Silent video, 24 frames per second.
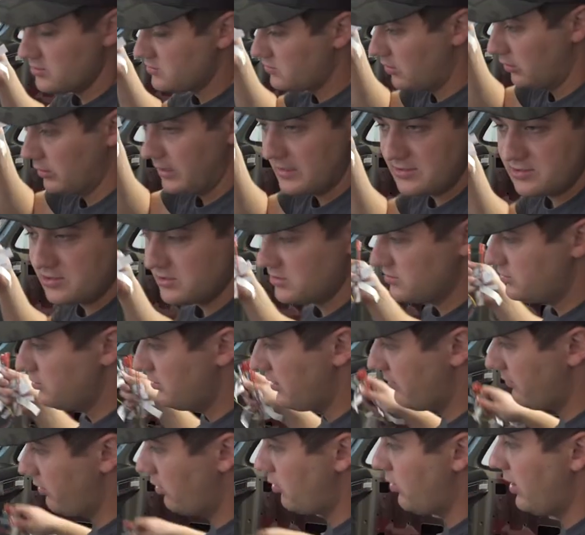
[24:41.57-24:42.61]
So let's just do
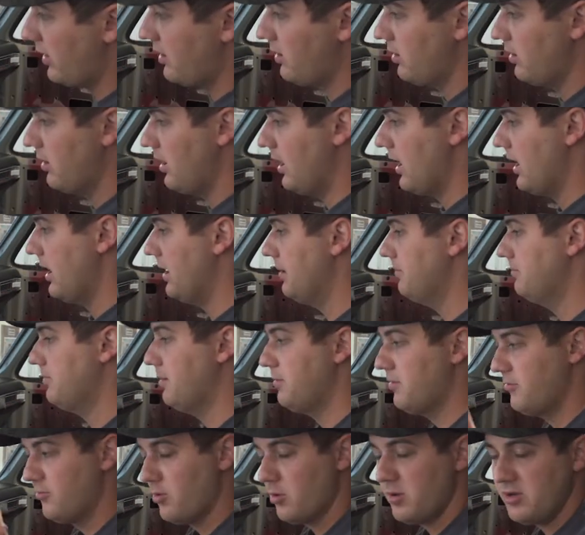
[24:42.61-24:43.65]
that real quick. Um, but
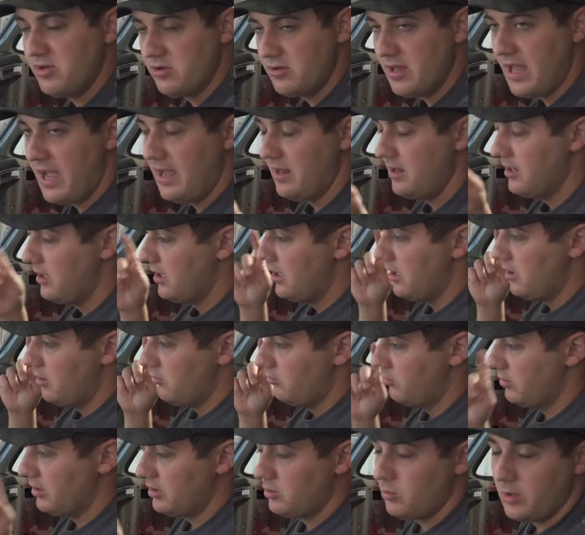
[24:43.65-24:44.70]
before we do that,
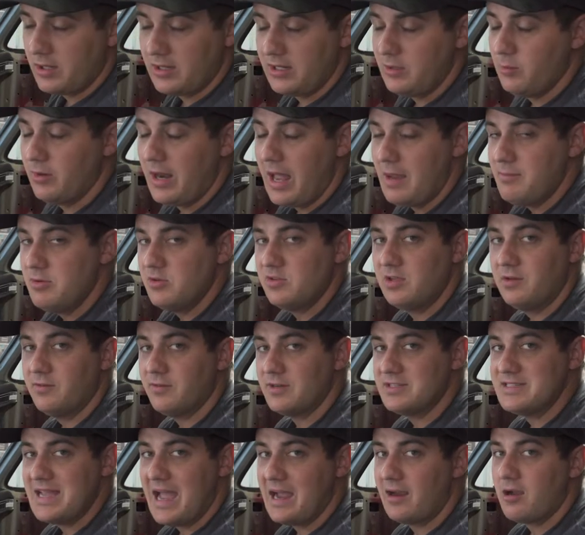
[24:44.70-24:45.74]
really quickly, what I'm using for
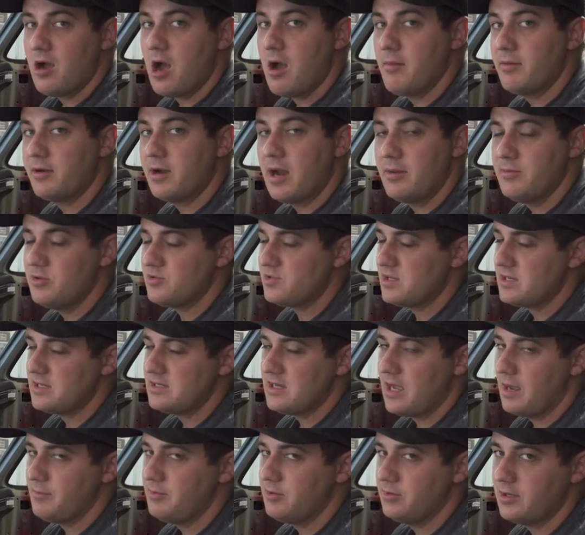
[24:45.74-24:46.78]
tachometer, I'm using,
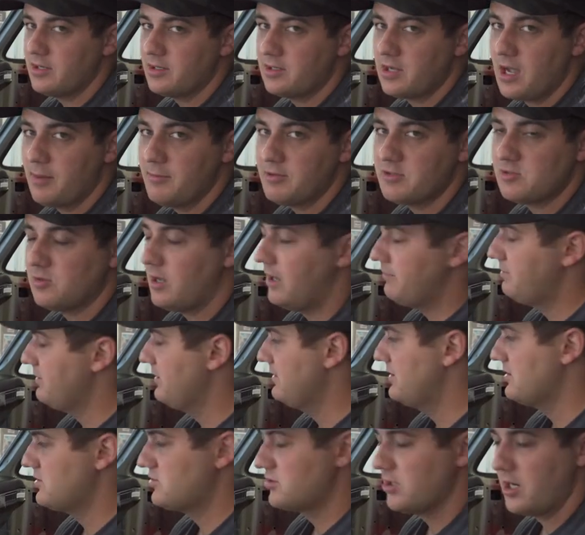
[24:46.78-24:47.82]
I'm doing a Cummins swap in
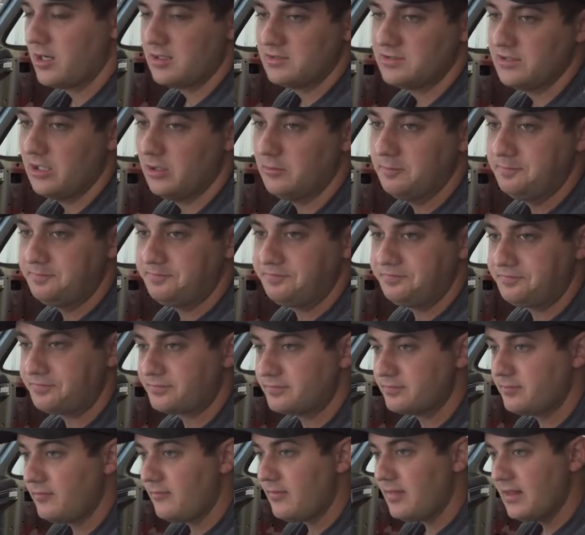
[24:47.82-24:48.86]
this truck. So
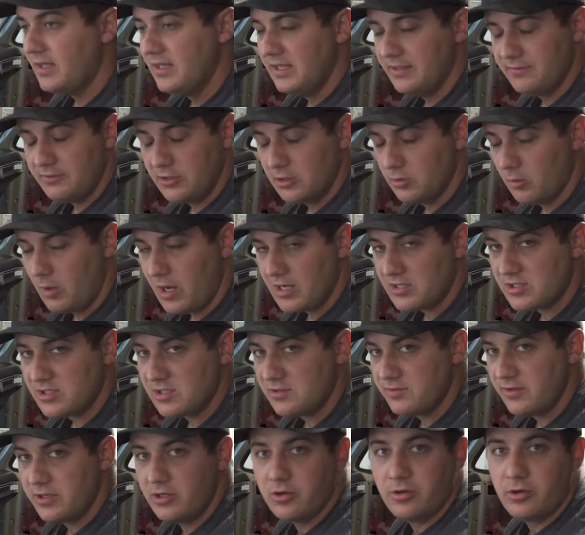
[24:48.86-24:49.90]
if you're watching
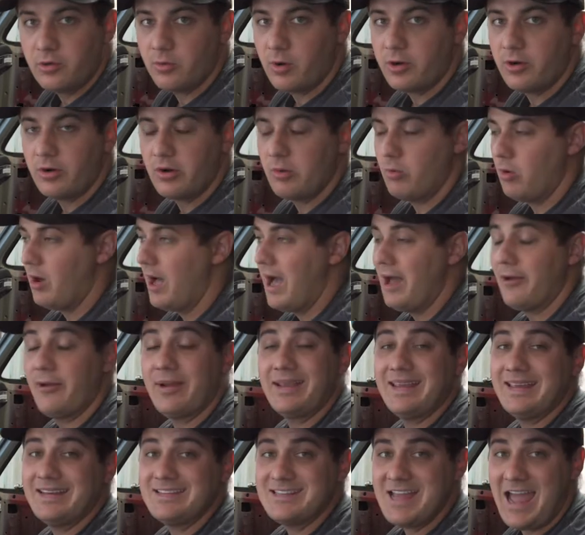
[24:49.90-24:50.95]
this video and you're wondering, well, how do I
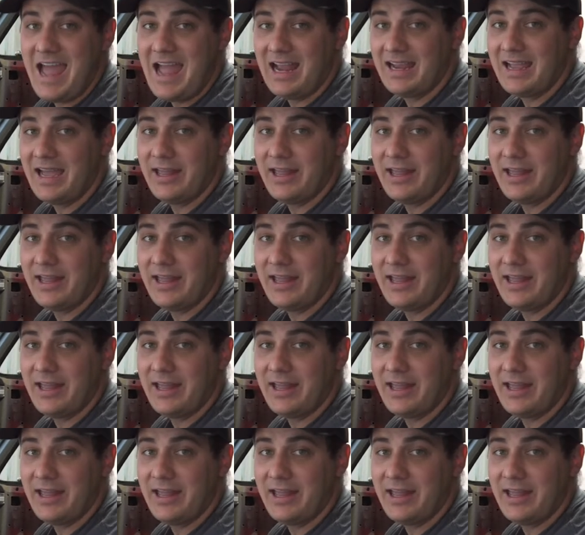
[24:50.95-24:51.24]
get tach?